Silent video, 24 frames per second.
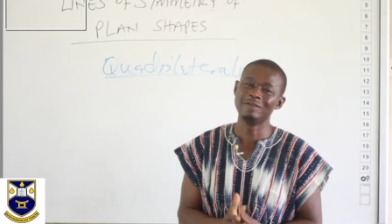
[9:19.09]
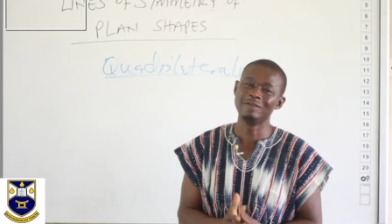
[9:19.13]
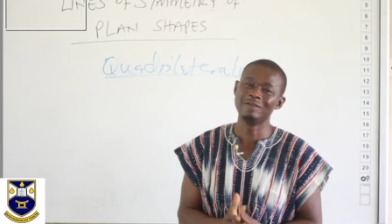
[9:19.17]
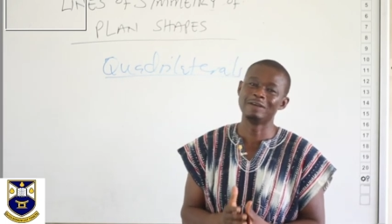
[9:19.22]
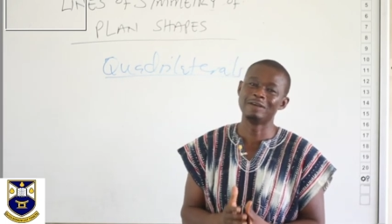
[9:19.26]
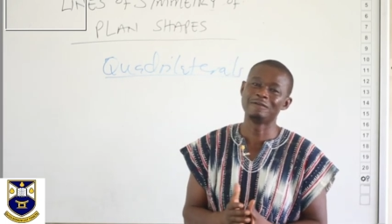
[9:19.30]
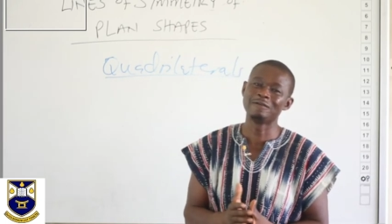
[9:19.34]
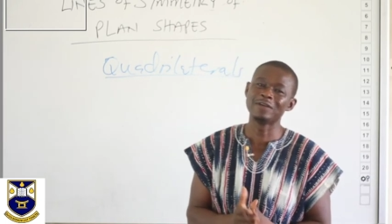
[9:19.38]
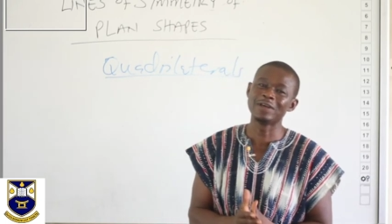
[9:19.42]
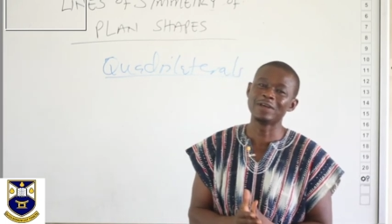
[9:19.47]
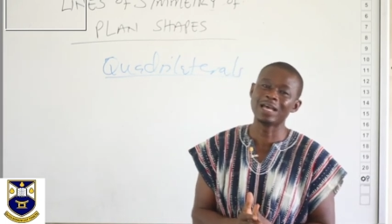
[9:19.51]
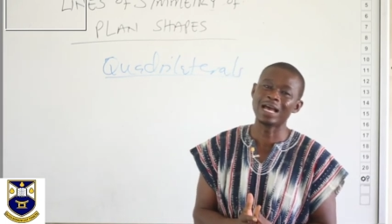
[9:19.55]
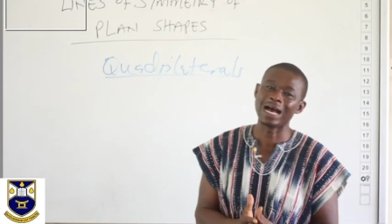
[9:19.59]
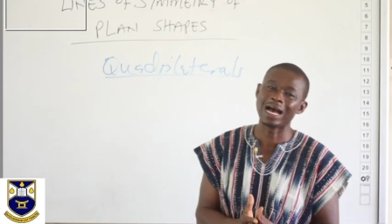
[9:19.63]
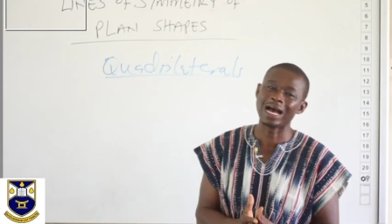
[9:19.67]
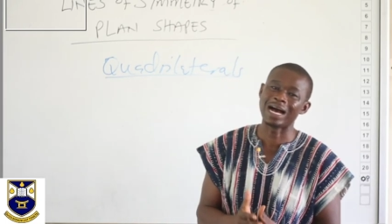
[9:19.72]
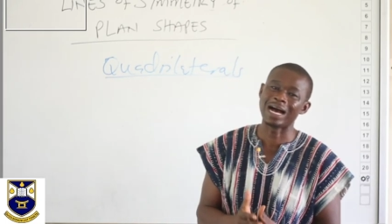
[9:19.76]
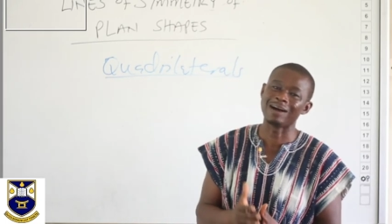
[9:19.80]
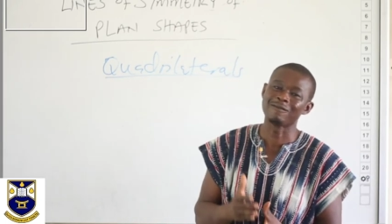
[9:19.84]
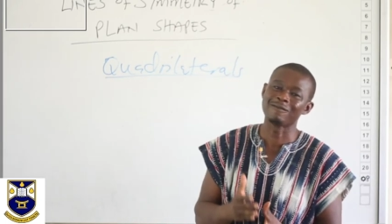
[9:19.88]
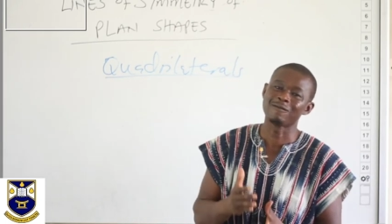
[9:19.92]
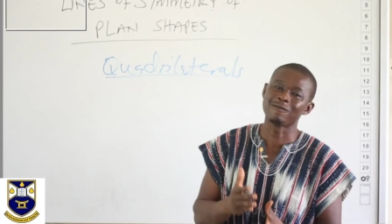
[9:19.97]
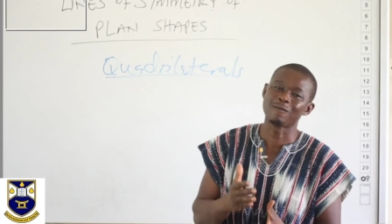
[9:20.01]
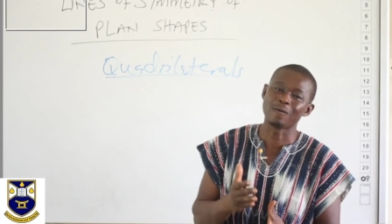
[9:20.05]
a figure
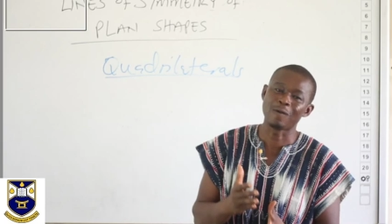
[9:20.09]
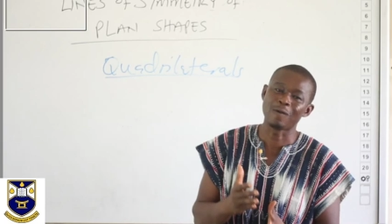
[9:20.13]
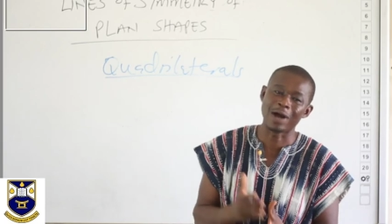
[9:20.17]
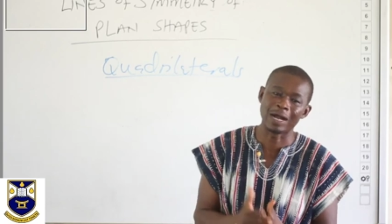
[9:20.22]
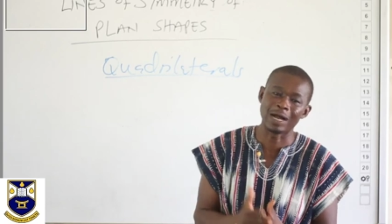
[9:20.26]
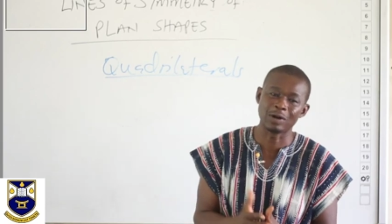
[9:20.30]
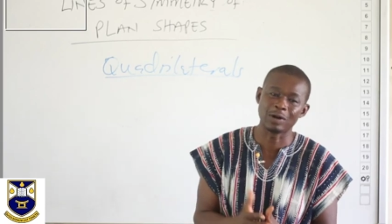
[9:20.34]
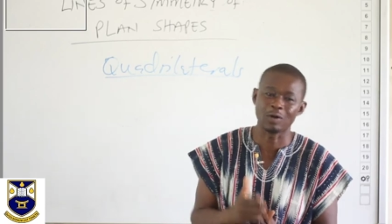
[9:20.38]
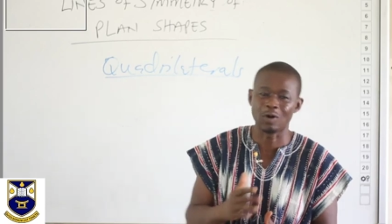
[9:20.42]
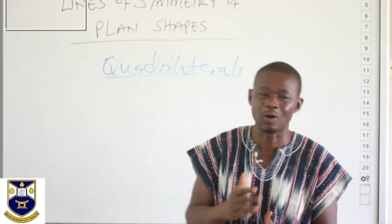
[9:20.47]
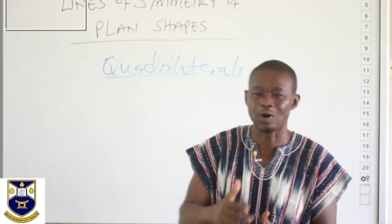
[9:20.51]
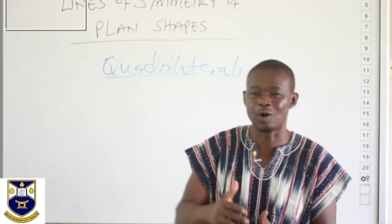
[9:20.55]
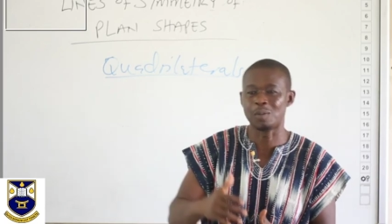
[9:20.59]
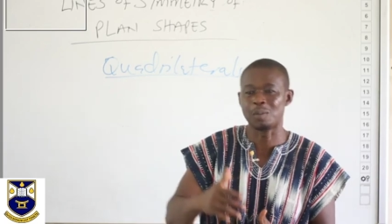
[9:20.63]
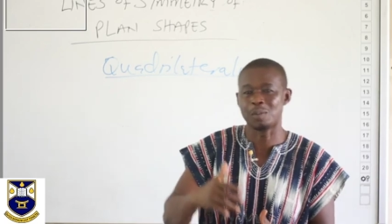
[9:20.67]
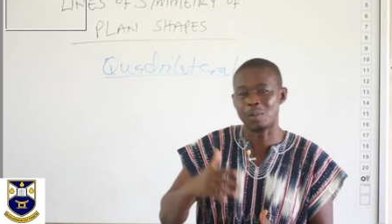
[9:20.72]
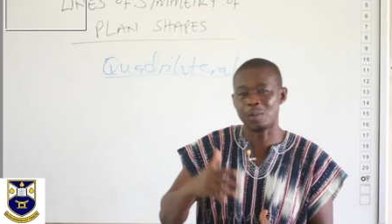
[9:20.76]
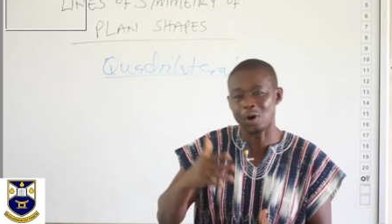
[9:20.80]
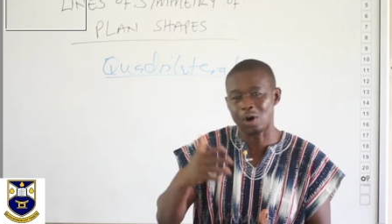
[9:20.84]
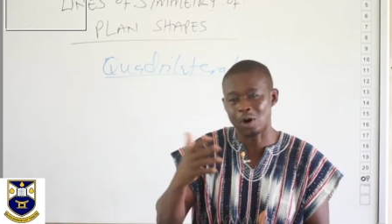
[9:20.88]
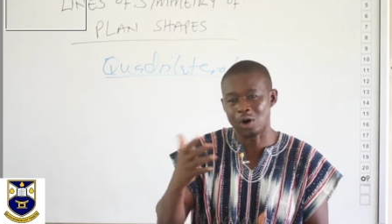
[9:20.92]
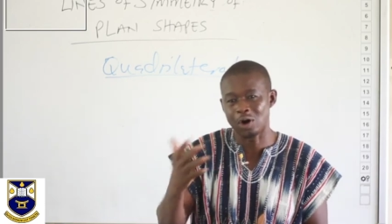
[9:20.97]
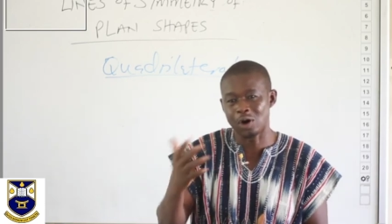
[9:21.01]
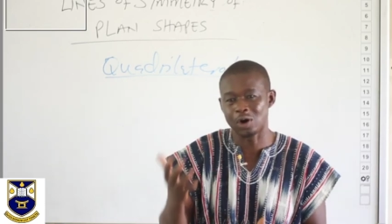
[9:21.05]
have one or
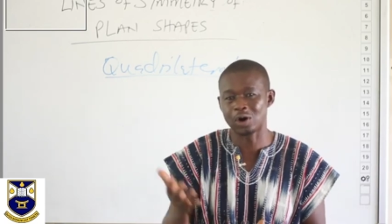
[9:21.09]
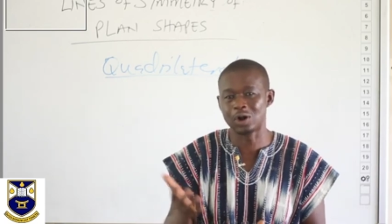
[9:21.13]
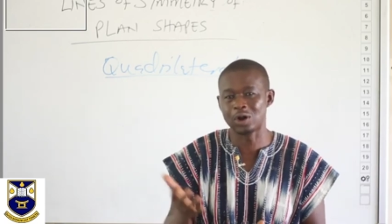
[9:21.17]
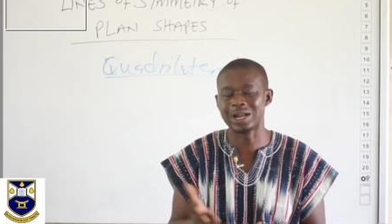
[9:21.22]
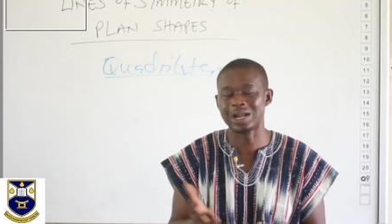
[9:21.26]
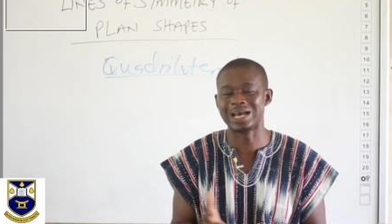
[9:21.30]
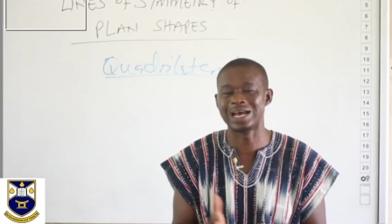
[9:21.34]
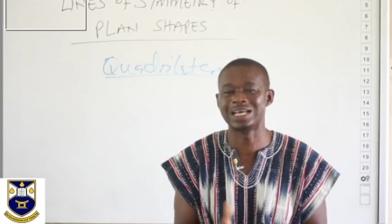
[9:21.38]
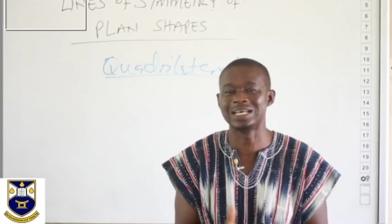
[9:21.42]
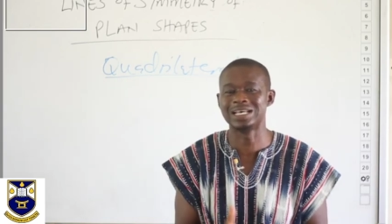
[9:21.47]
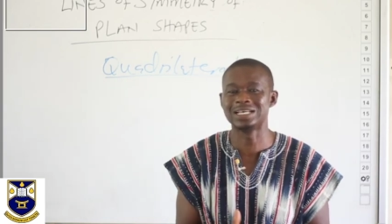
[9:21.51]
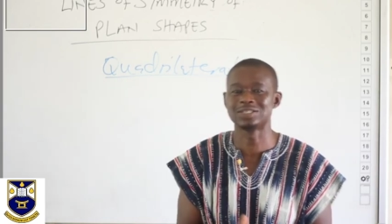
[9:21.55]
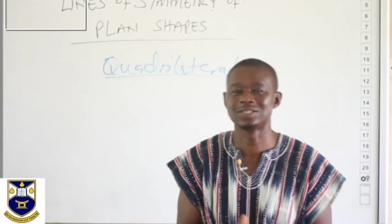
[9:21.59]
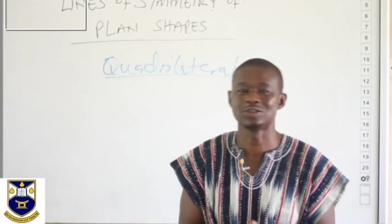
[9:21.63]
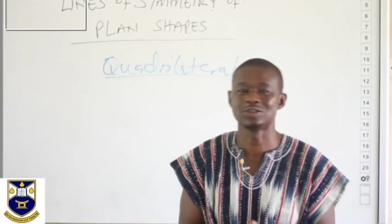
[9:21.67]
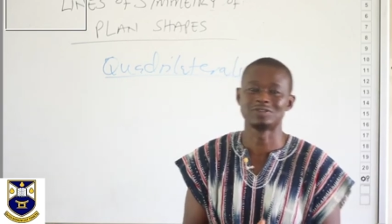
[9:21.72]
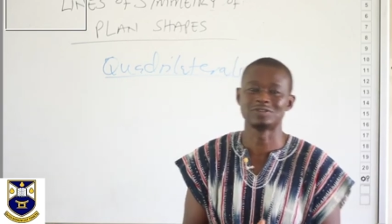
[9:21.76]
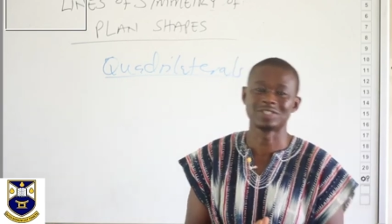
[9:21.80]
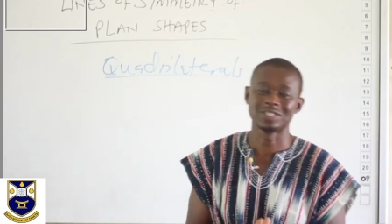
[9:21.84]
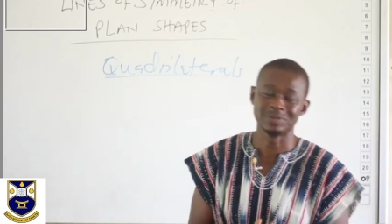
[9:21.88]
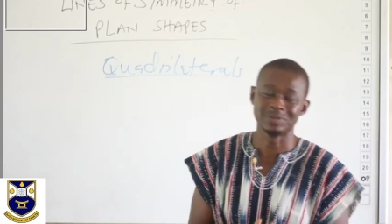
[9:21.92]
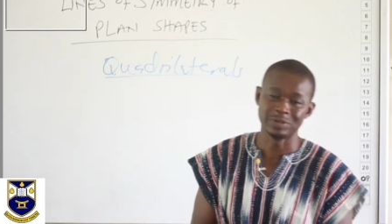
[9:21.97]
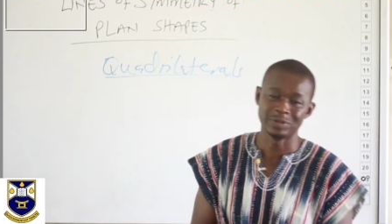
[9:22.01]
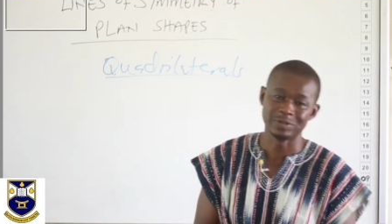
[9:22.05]
more lines of
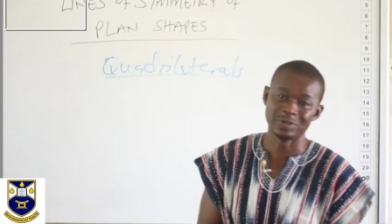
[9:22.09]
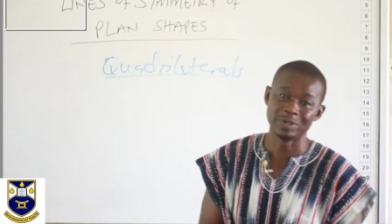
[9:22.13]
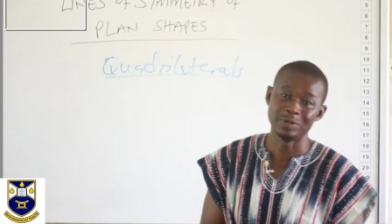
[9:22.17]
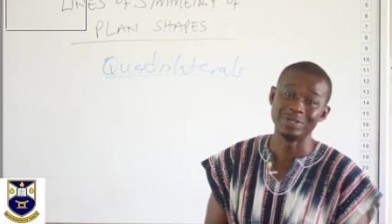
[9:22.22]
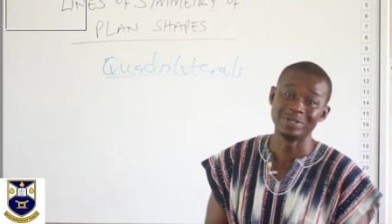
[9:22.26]
symmetry,